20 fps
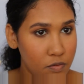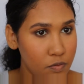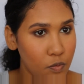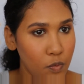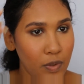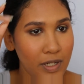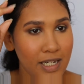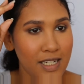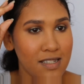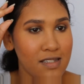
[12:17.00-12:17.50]

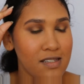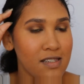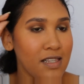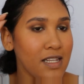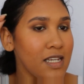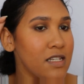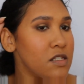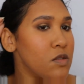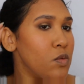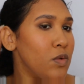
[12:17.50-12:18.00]
What is
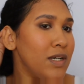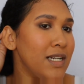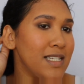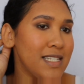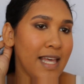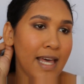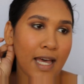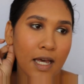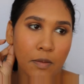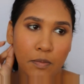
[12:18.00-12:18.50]
this? What
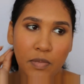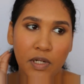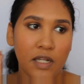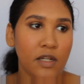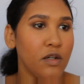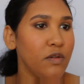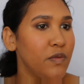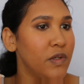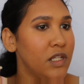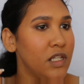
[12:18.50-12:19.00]
is
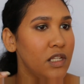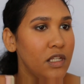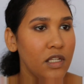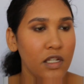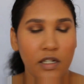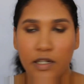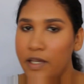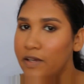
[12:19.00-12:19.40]
happening over here?